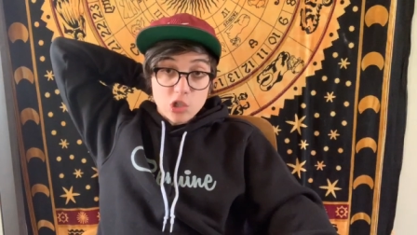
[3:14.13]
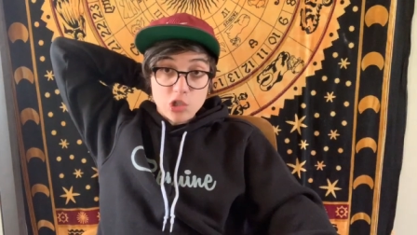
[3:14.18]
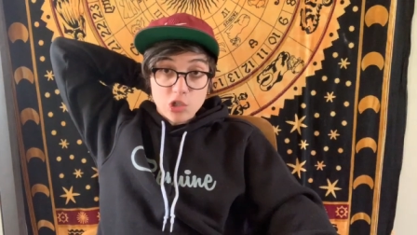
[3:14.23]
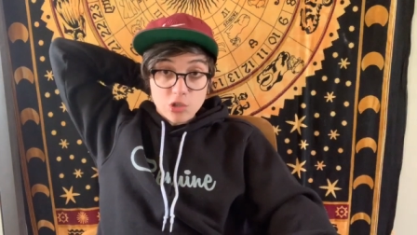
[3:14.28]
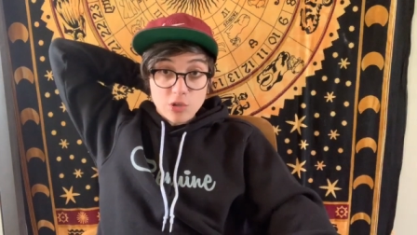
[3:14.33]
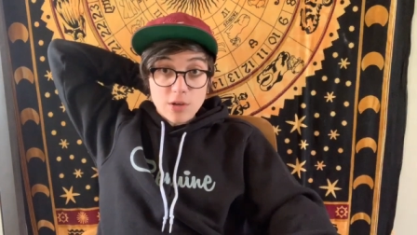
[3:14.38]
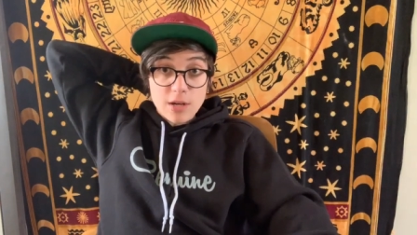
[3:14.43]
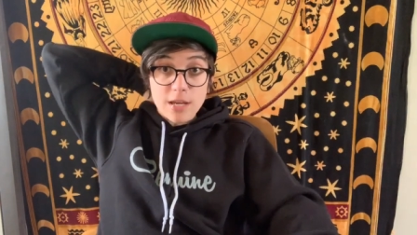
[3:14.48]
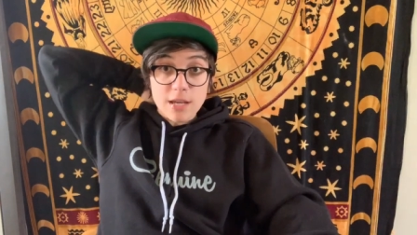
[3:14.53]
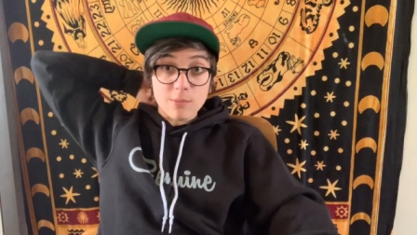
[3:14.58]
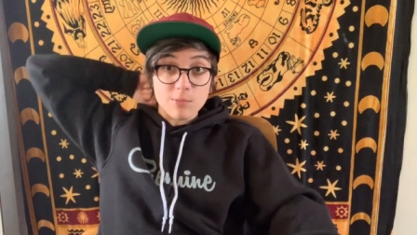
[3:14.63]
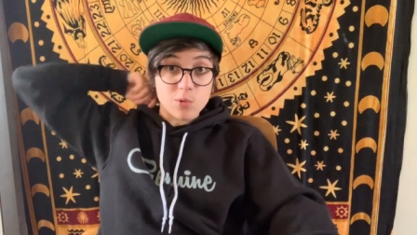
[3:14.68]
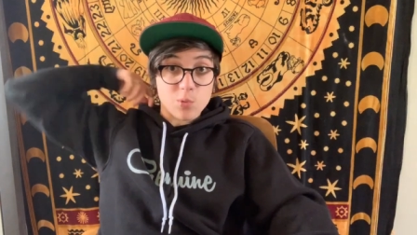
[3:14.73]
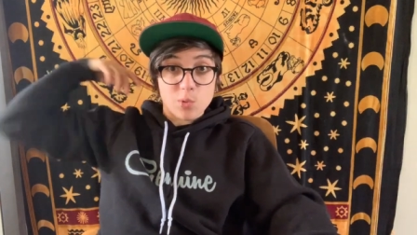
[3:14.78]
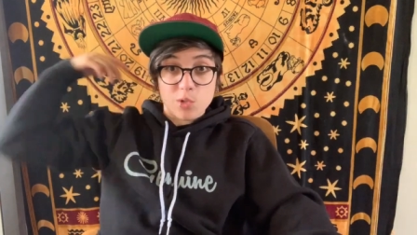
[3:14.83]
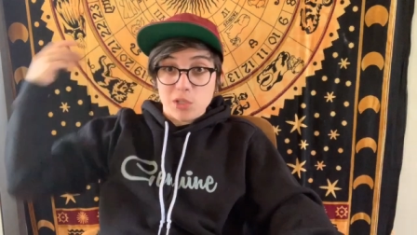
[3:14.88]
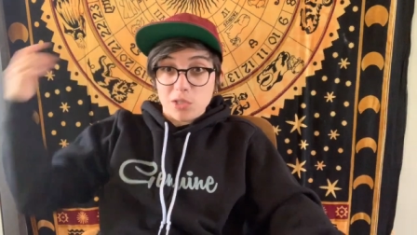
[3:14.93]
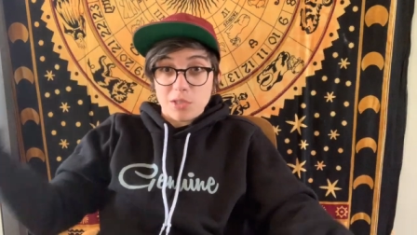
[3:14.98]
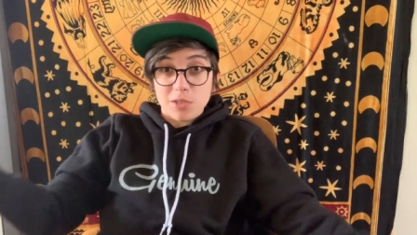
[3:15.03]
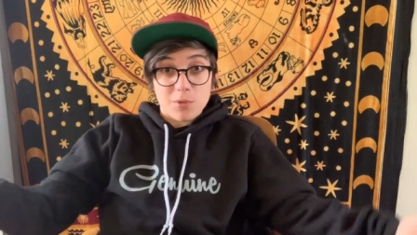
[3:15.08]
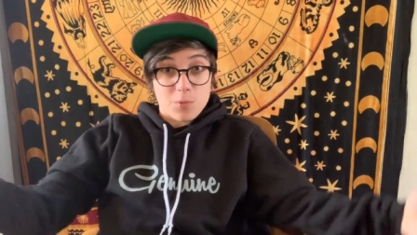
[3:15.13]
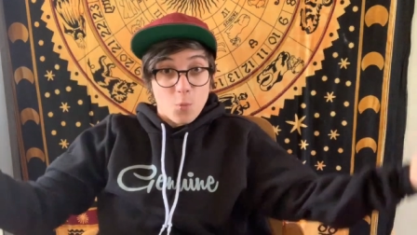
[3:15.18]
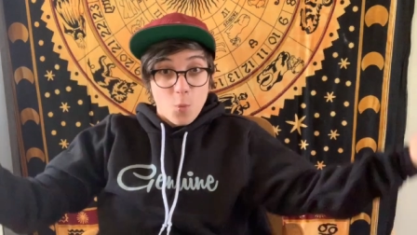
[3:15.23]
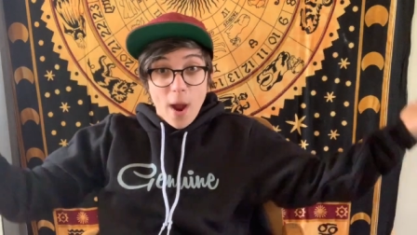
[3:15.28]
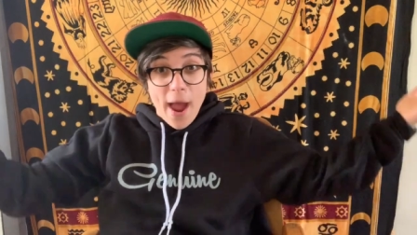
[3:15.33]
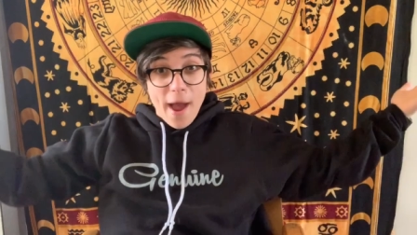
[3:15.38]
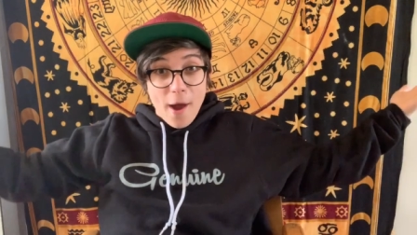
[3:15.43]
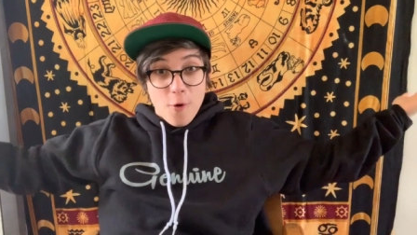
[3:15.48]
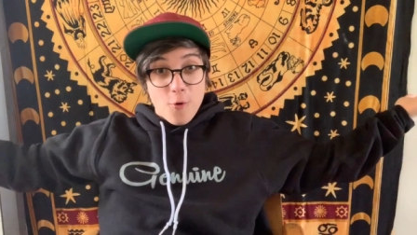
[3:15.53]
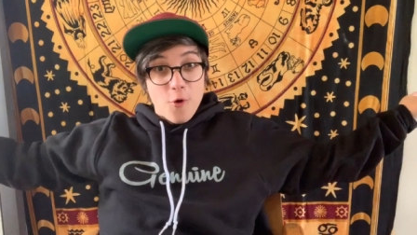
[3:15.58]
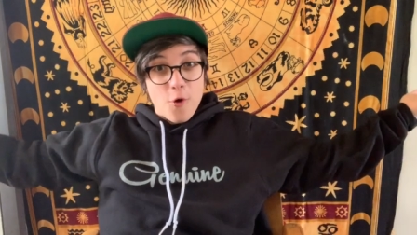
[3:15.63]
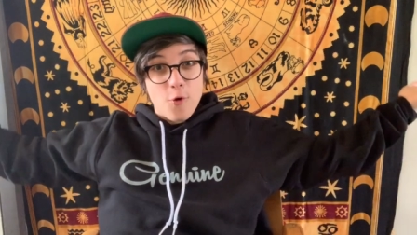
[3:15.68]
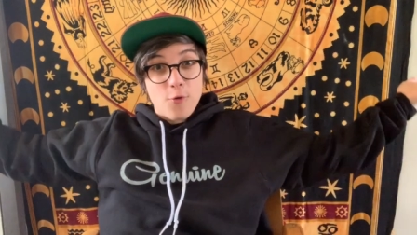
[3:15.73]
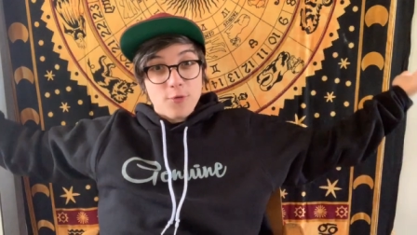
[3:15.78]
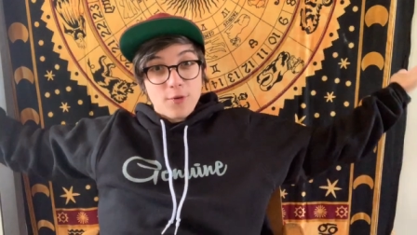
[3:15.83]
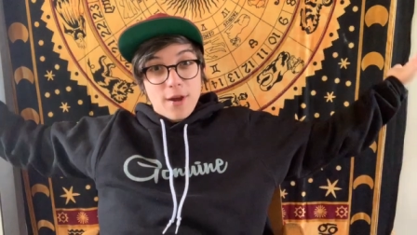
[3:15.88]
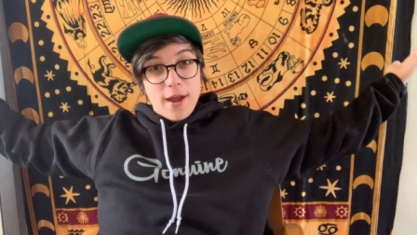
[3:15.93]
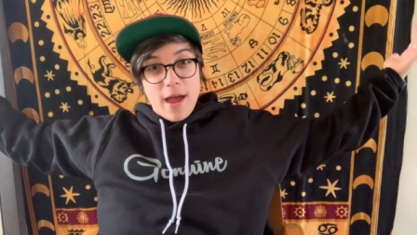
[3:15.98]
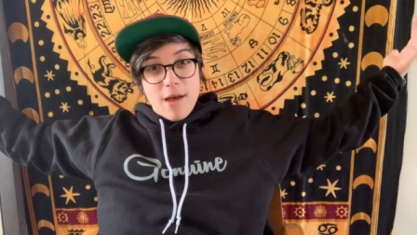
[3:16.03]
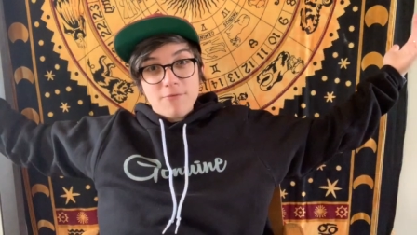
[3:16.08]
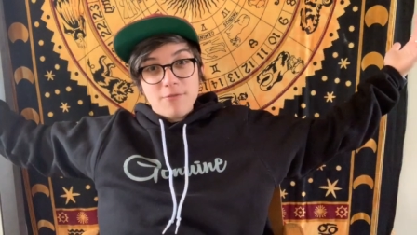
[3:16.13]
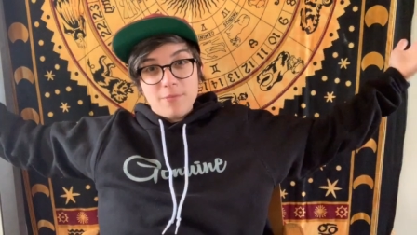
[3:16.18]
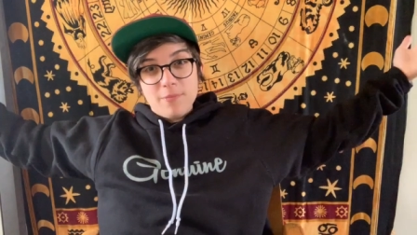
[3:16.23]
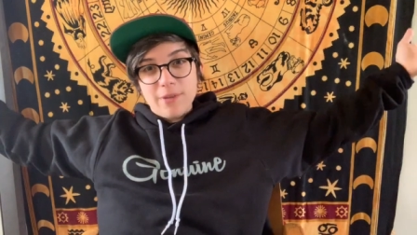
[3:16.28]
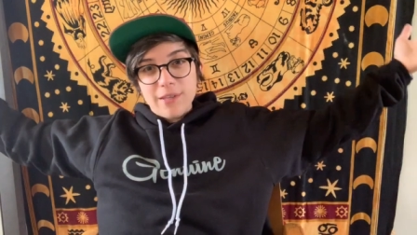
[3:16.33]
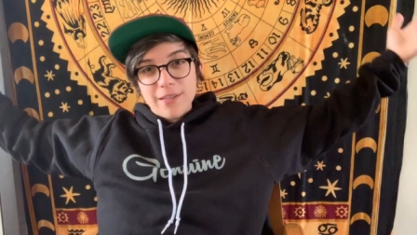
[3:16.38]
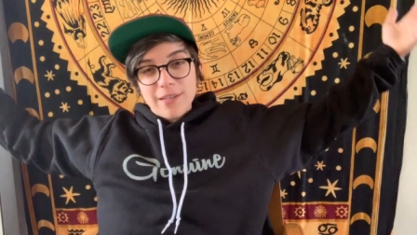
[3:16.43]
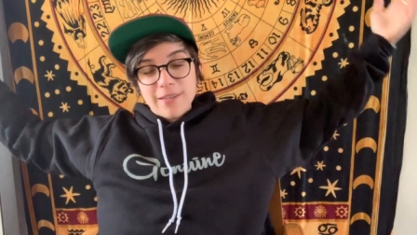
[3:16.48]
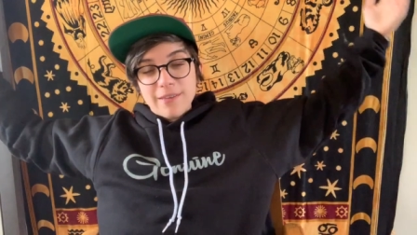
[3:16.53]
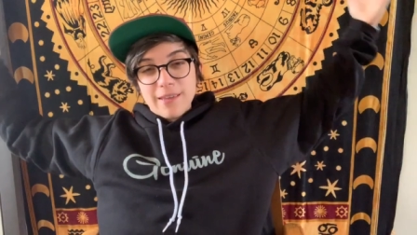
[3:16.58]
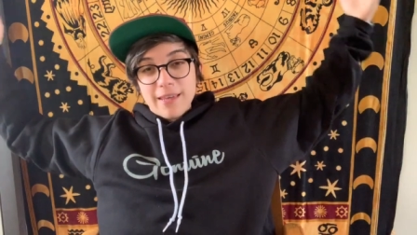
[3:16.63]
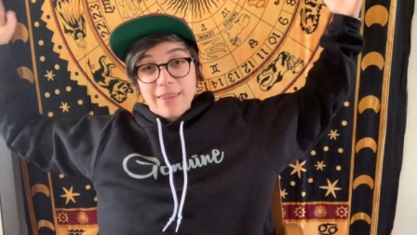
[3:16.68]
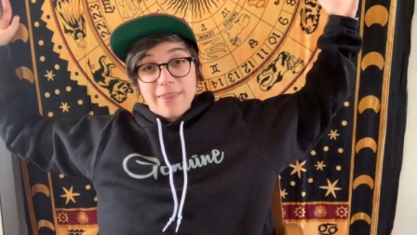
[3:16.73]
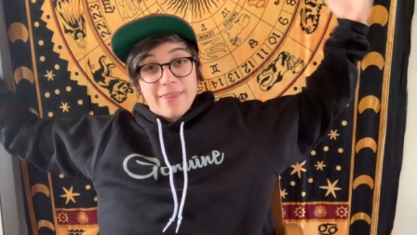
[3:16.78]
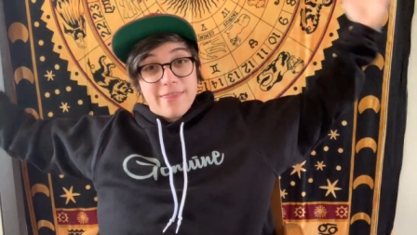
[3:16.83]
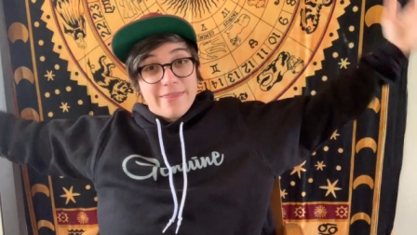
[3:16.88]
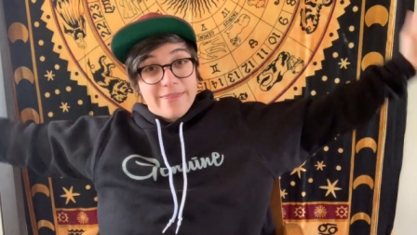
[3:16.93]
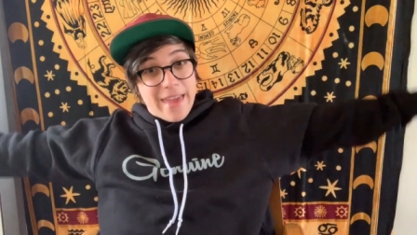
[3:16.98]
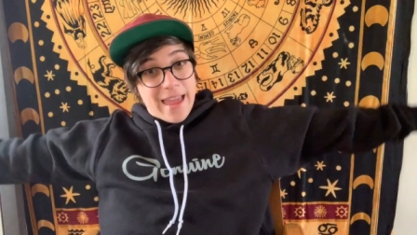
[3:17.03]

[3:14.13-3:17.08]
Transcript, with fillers: streams which is wow over half a million like